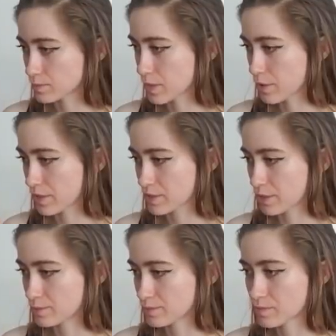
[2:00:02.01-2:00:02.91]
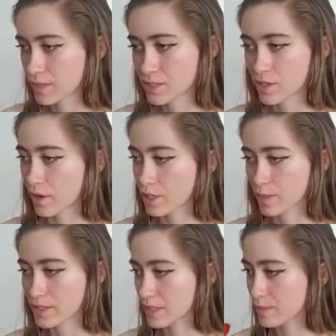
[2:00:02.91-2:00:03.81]
I don't think so. This is already
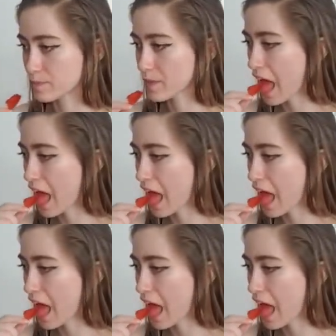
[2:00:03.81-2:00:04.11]
spicy.